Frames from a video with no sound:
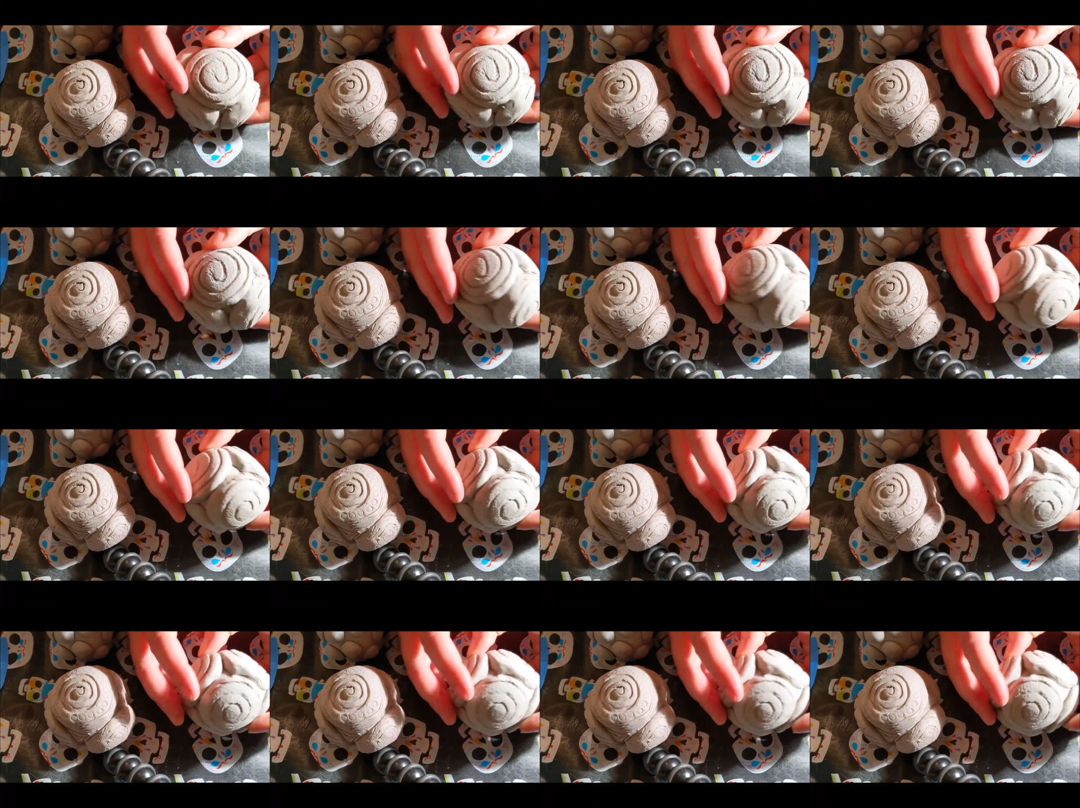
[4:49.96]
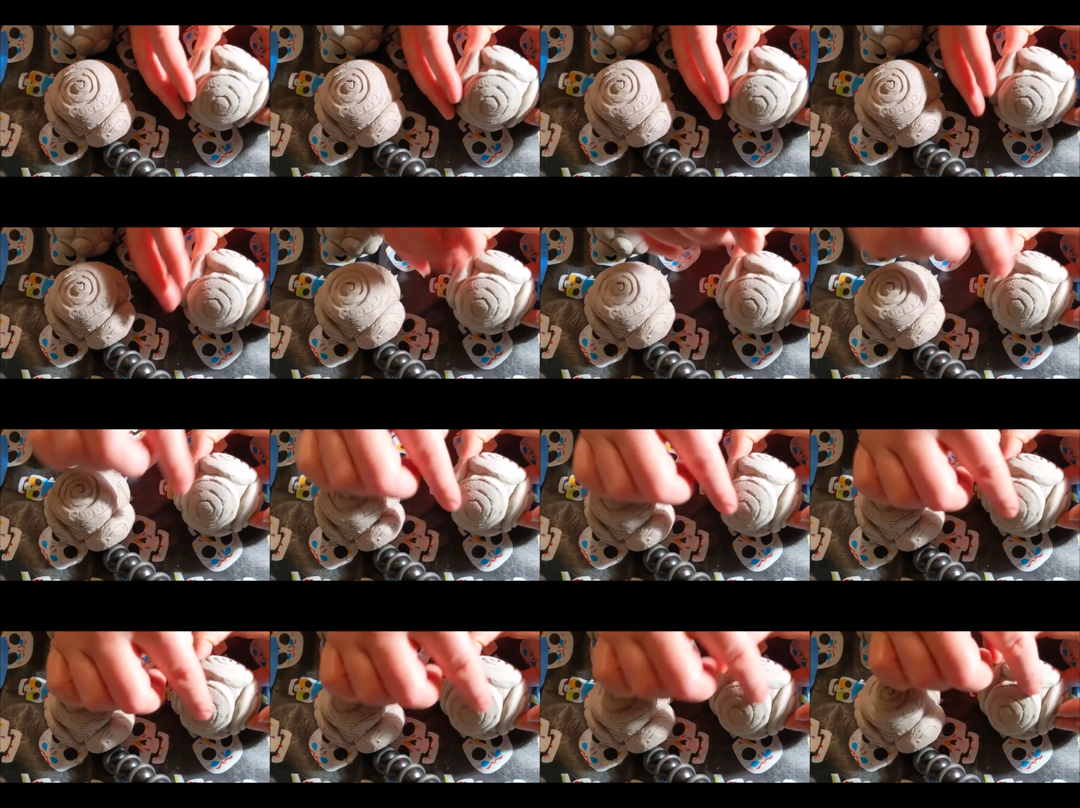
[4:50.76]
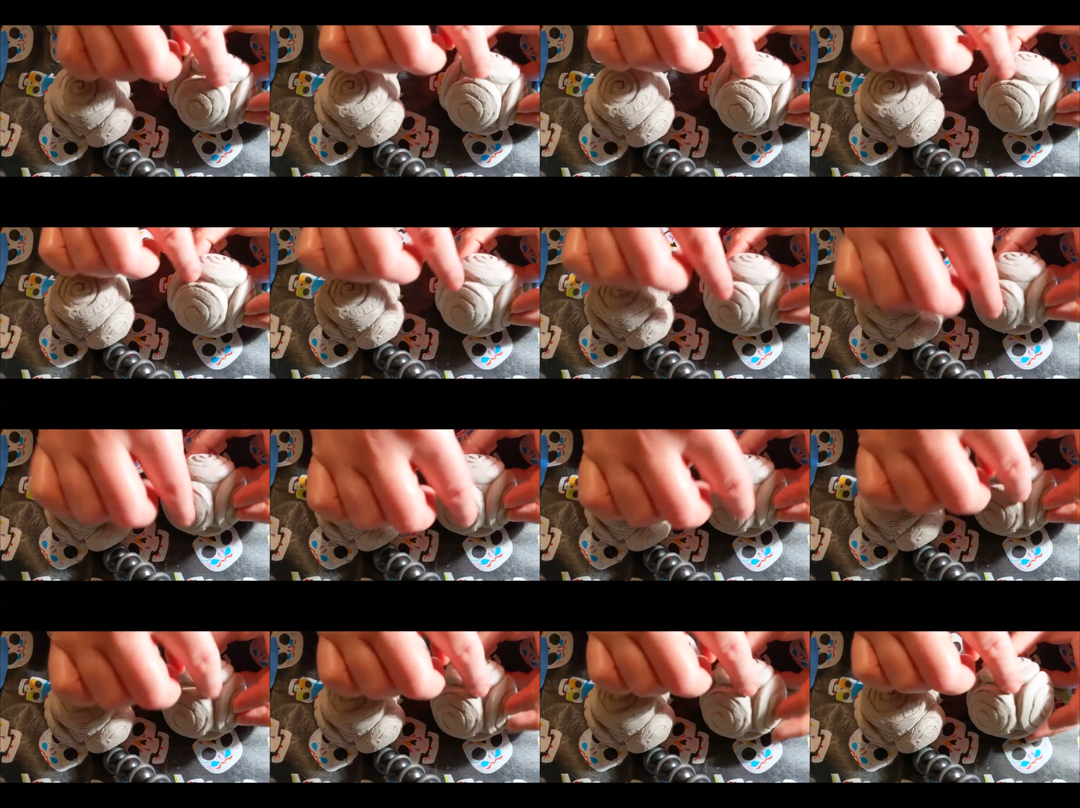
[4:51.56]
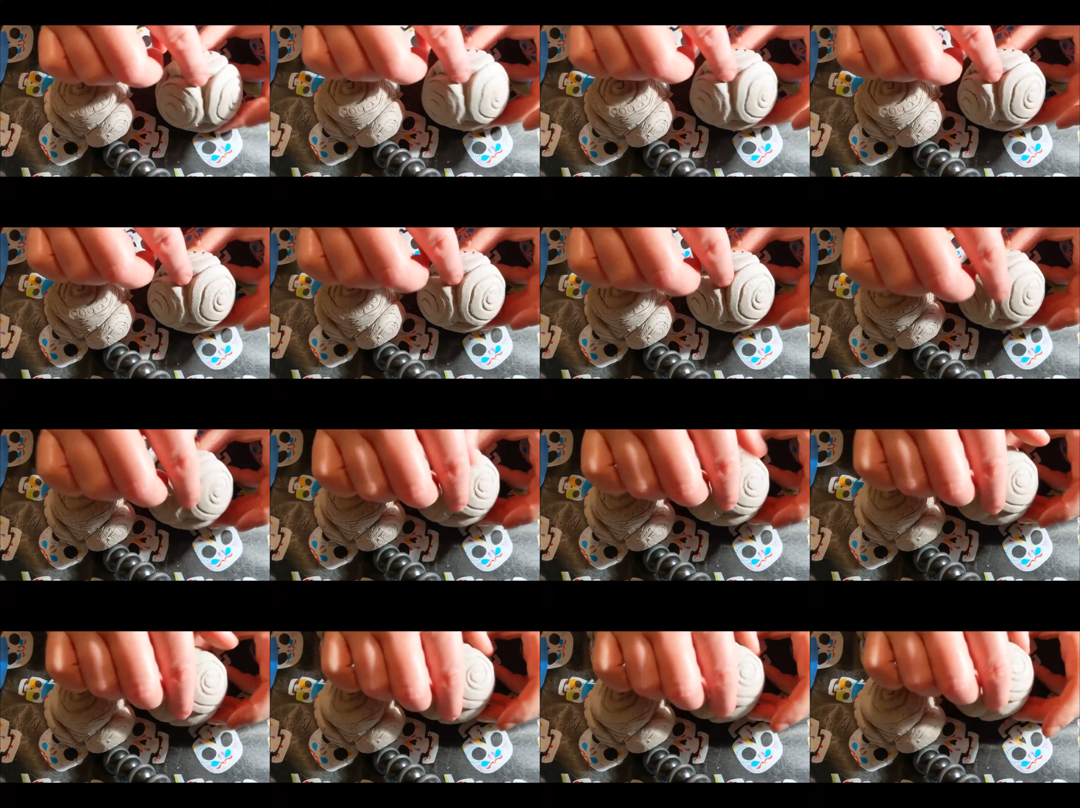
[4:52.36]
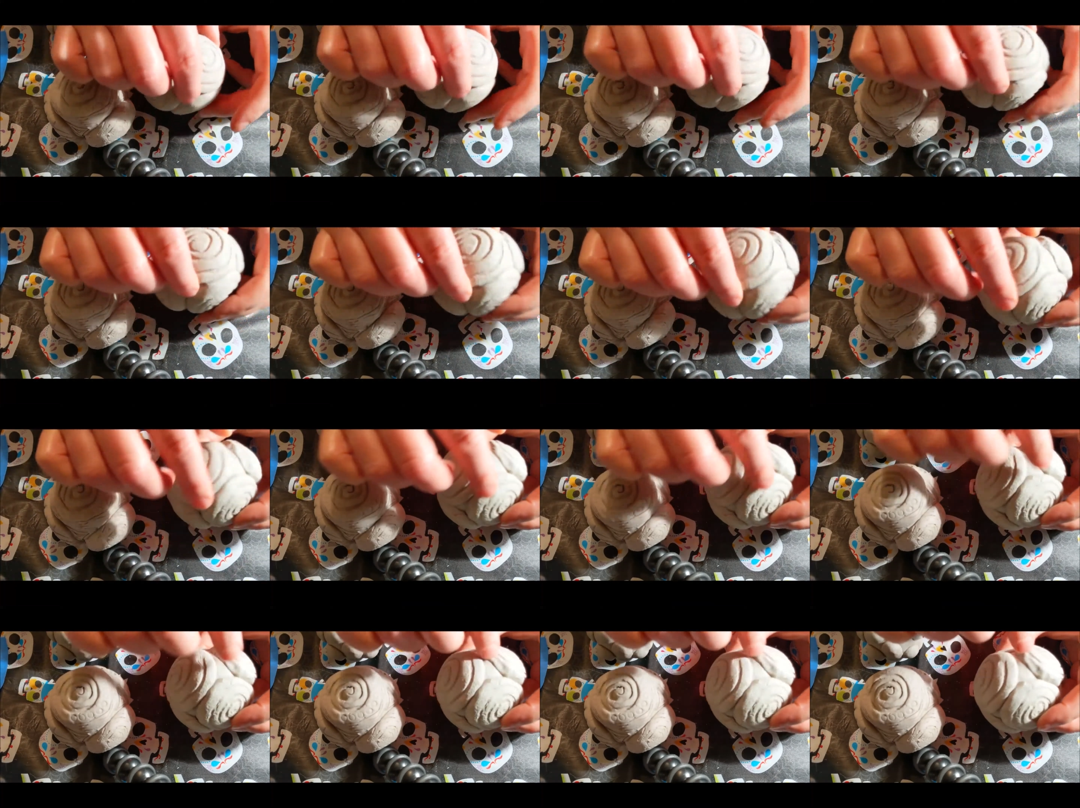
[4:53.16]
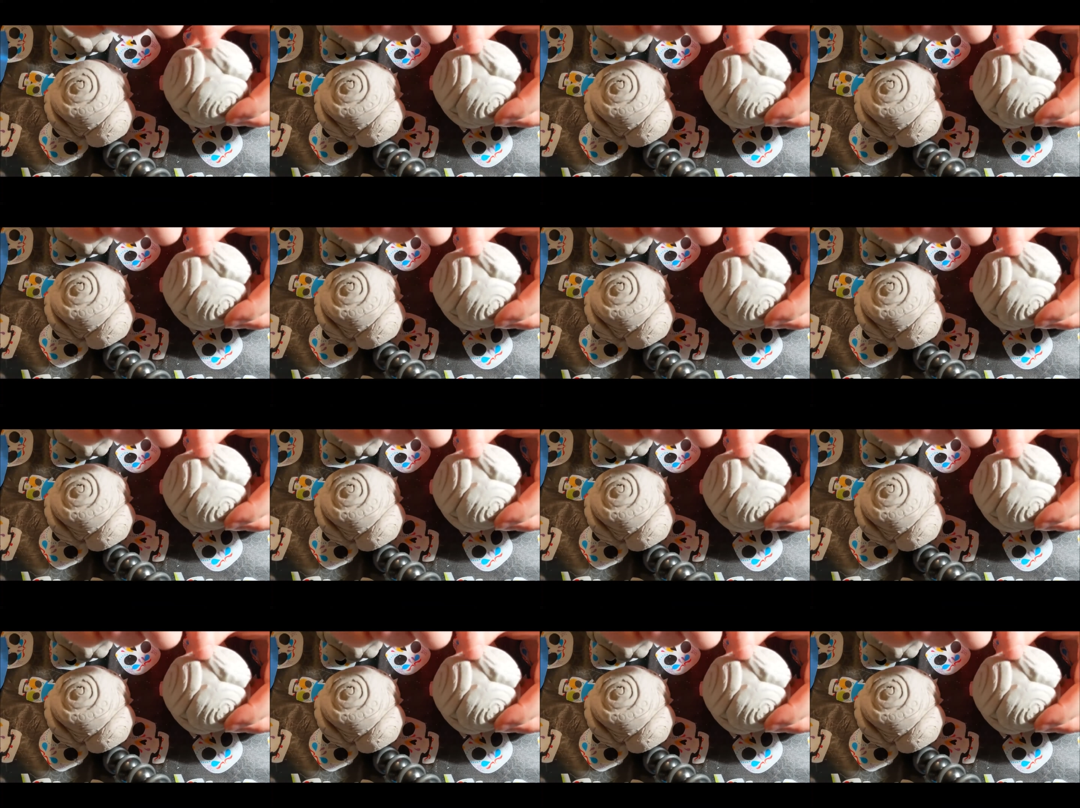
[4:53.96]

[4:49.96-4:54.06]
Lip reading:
Nobody's mouth can be seen.